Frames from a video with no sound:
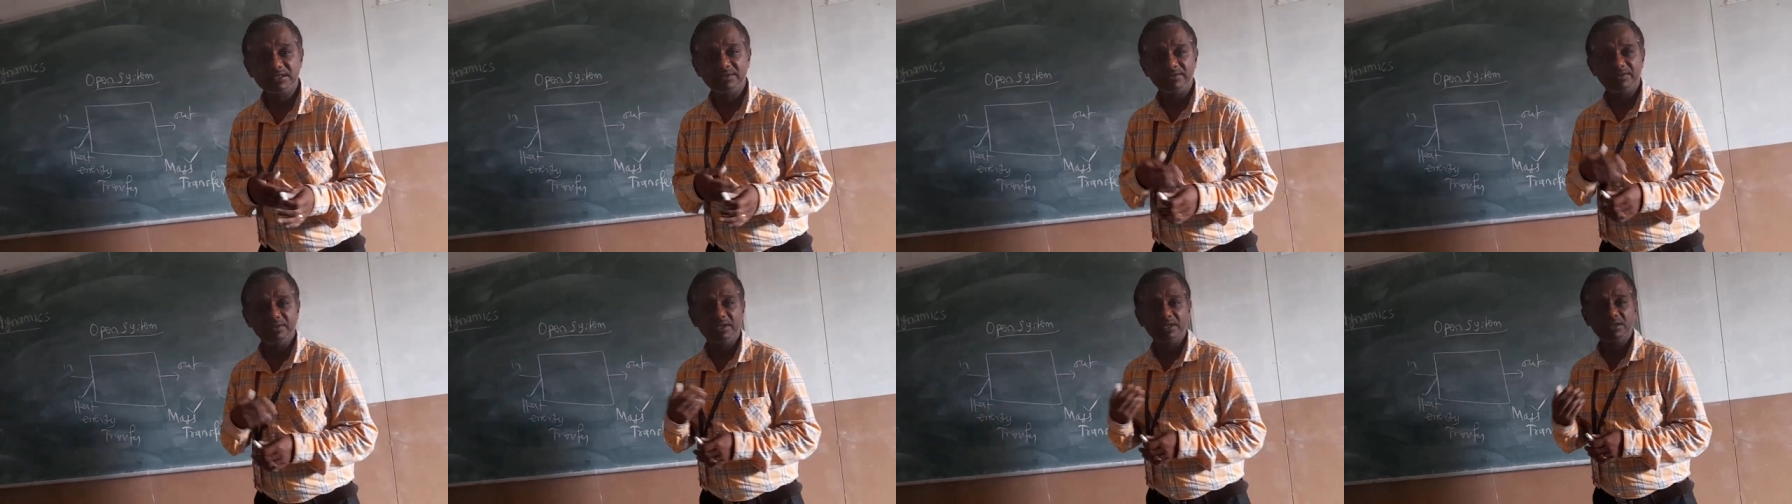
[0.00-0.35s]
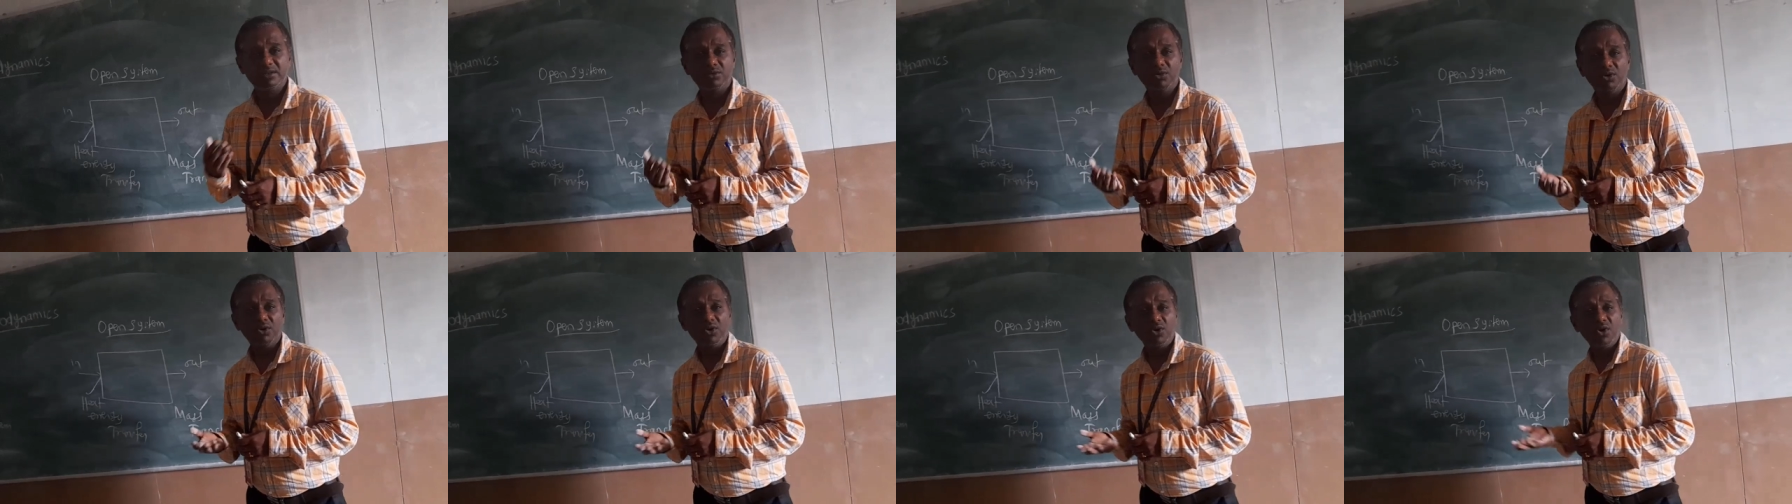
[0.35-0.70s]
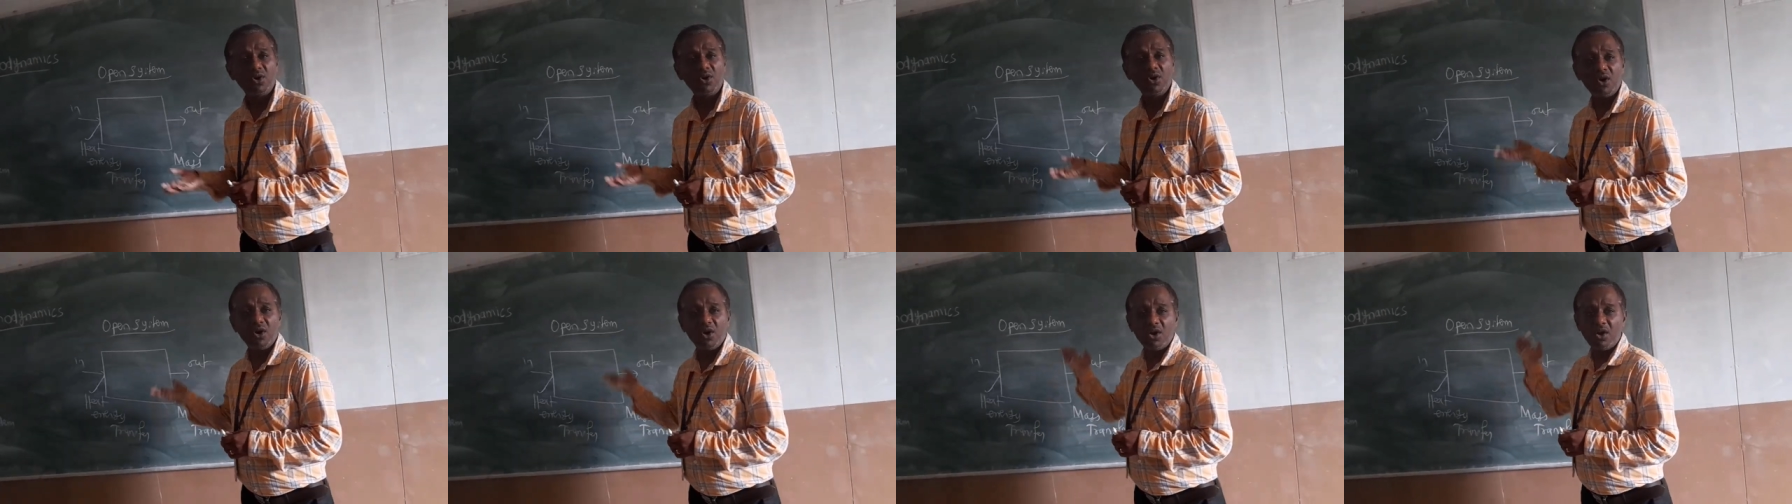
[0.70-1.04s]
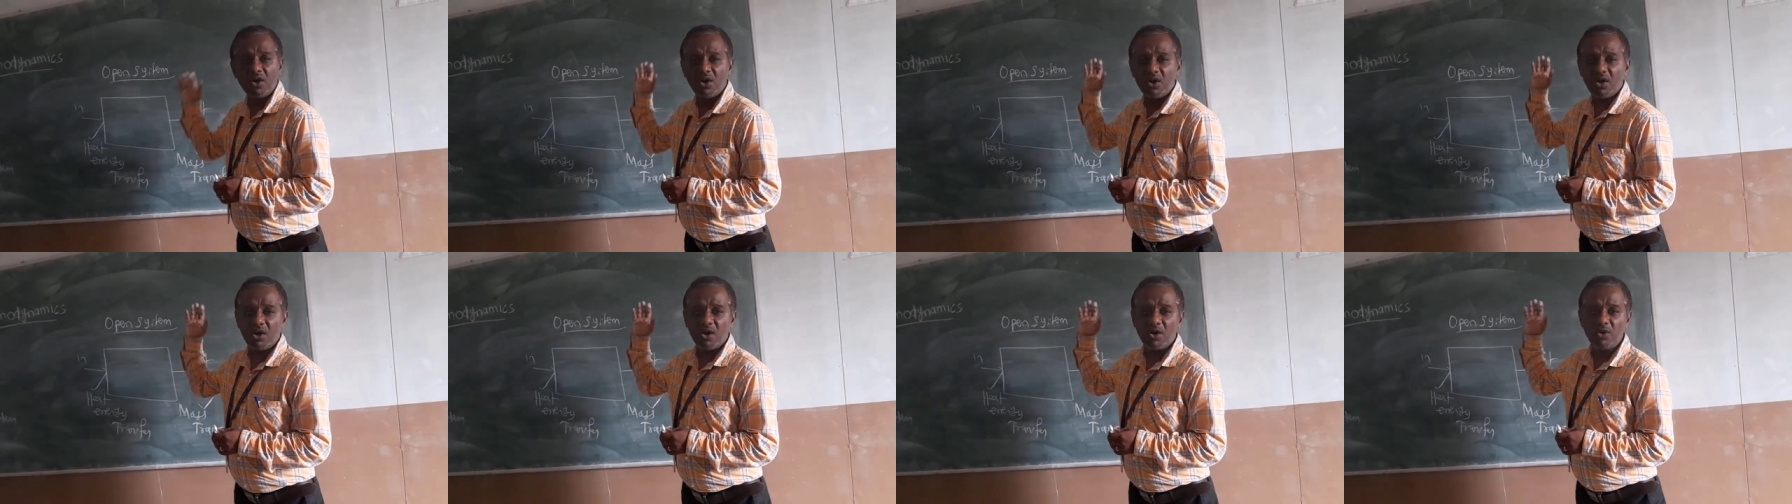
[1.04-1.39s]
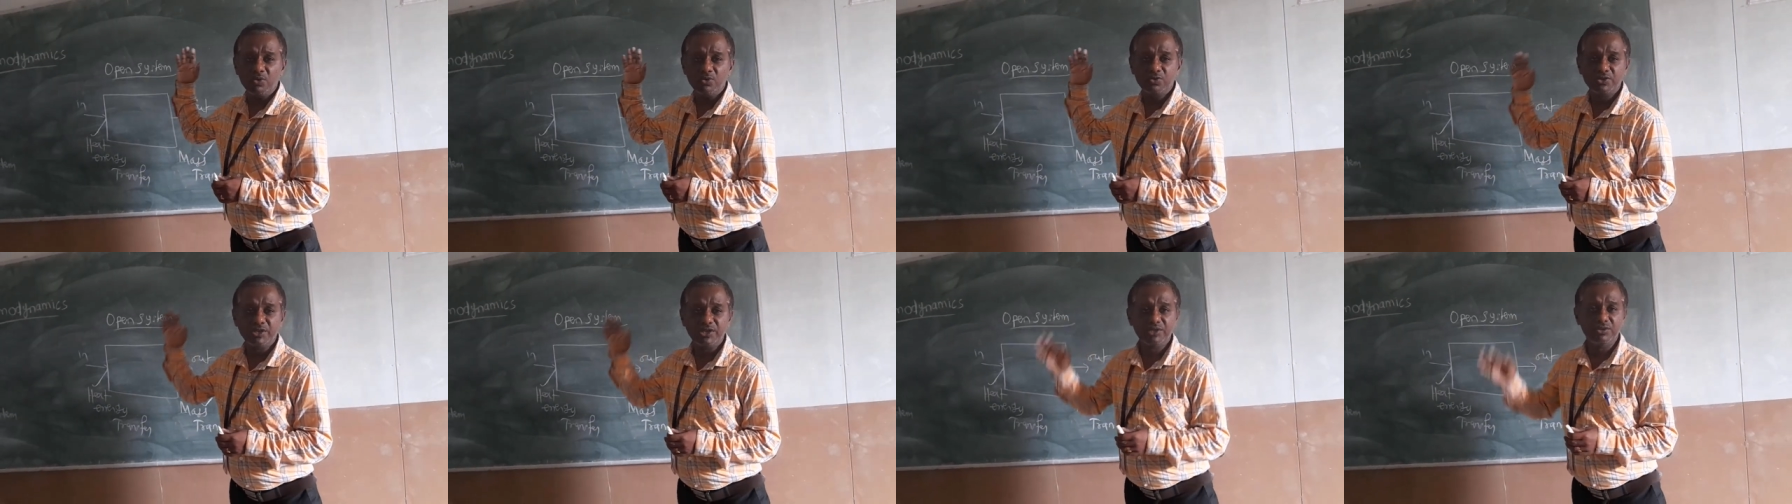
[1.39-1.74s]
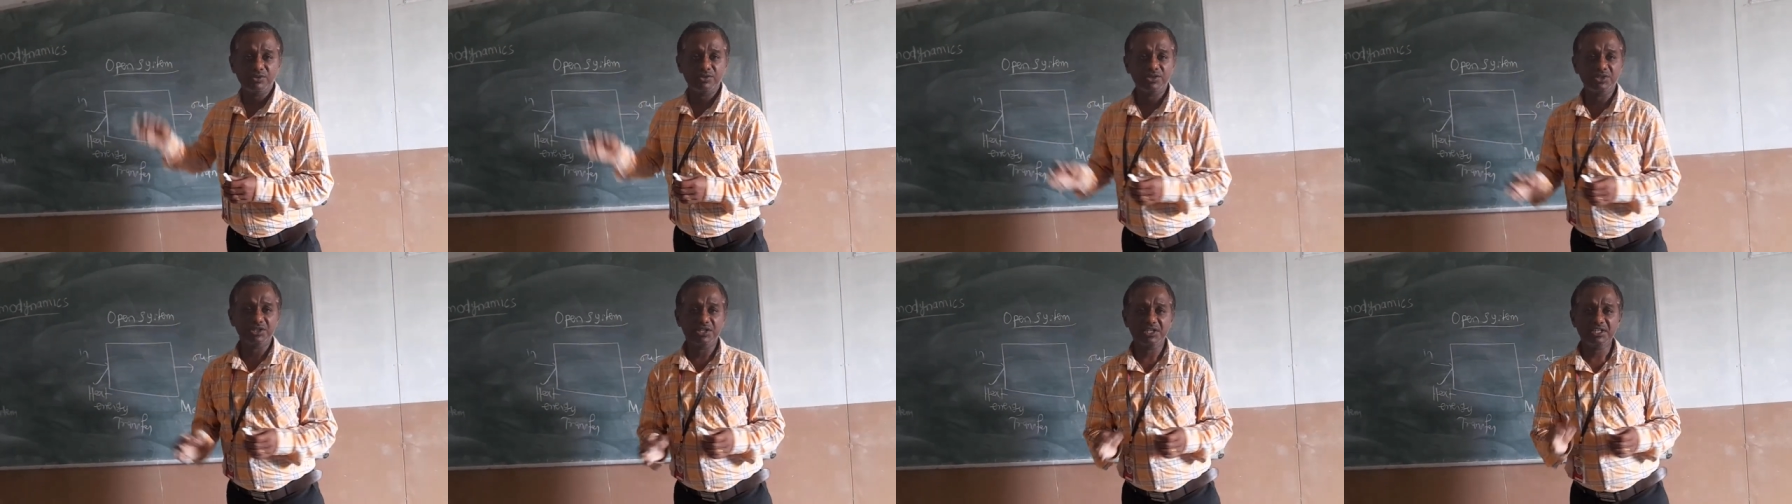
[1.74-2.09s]
will go outside
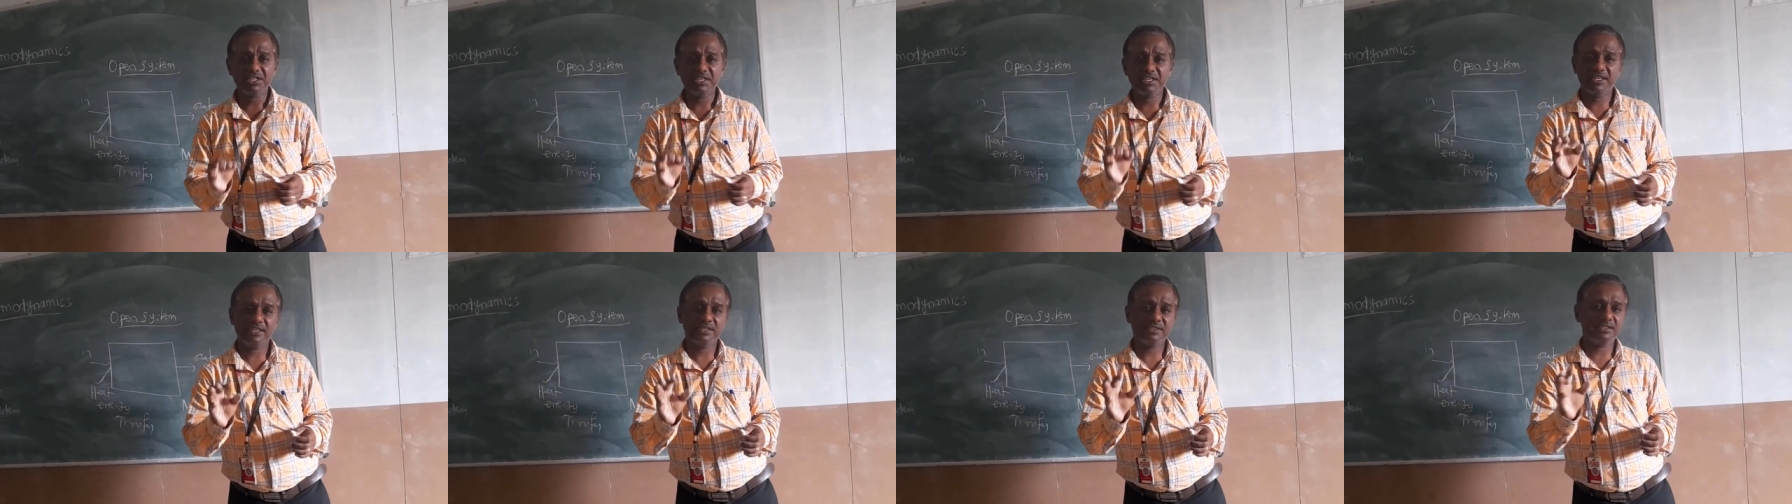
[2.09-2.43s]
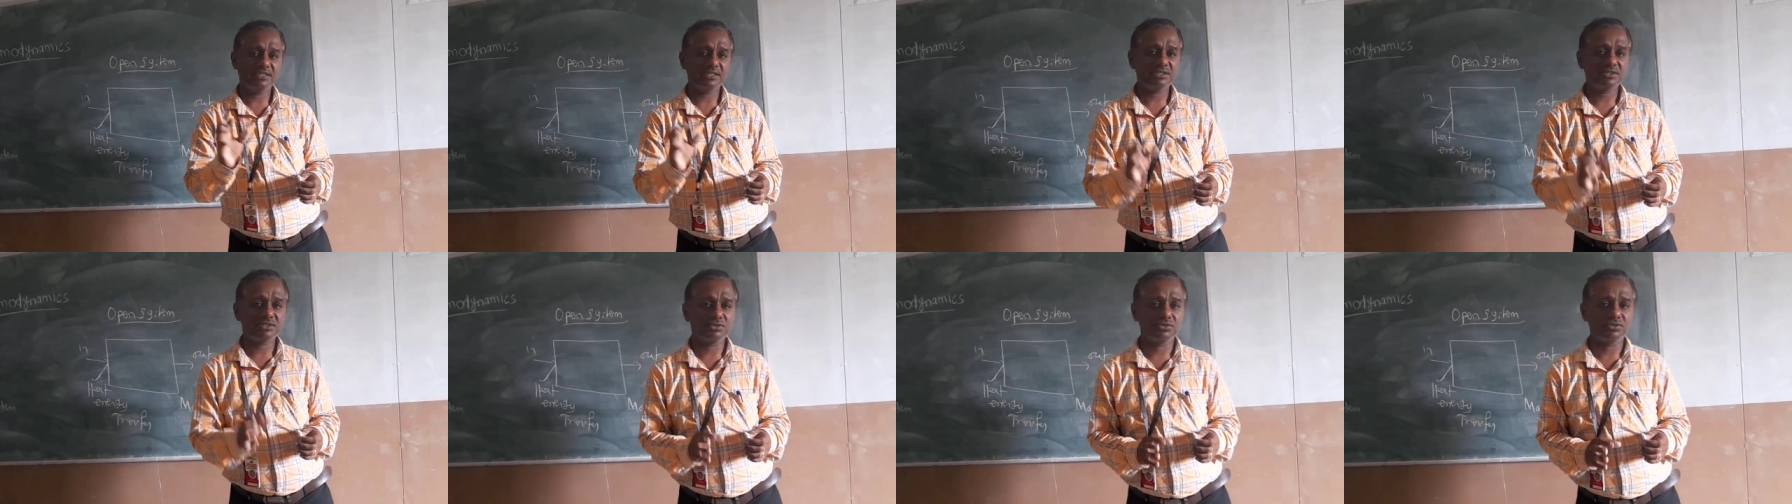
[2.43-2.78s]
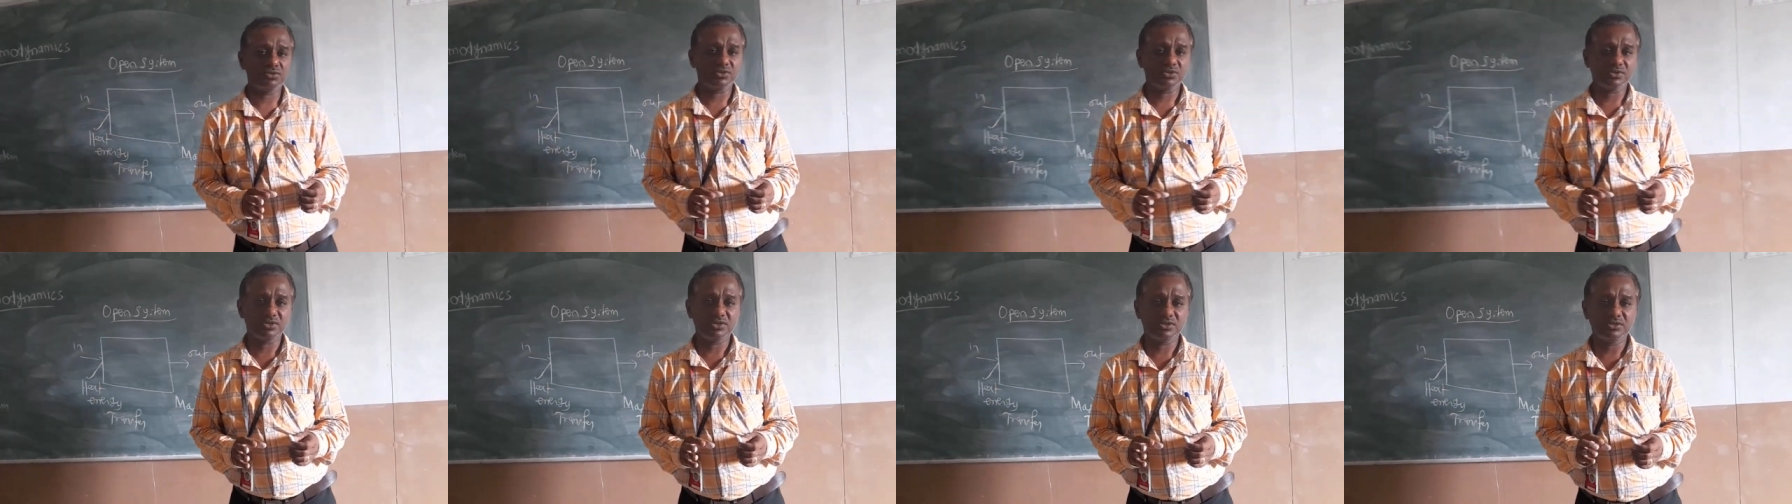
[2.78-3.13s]
during the exhaust stroke,